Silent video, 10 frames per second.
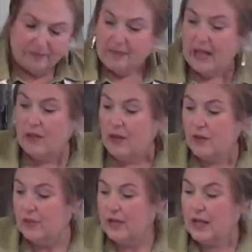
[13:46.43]
Now the
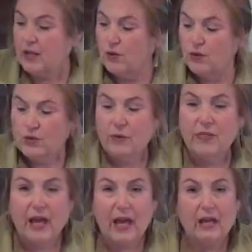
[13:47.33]
other thing I noticed with
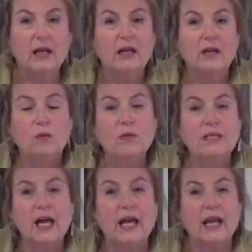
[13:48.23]
that was
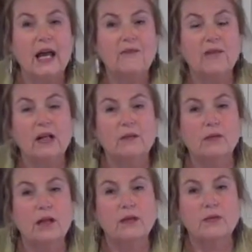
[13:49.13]
that I felt
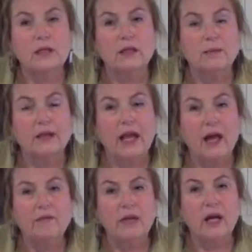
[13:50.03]
like there was a little bit
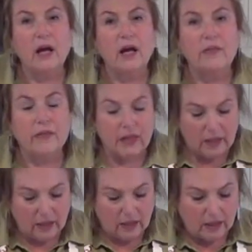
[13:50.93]
heavy on
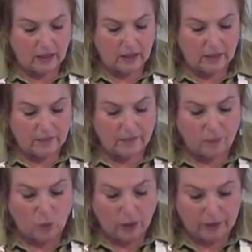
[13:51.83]
the
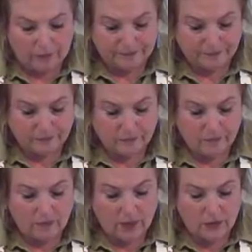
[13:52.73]
oil.
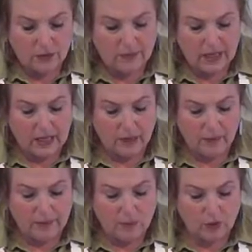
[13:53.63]
So I'm going to add a little
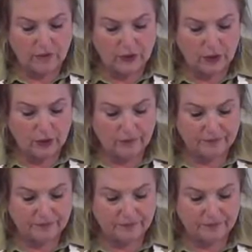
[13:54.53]
bit more vinegar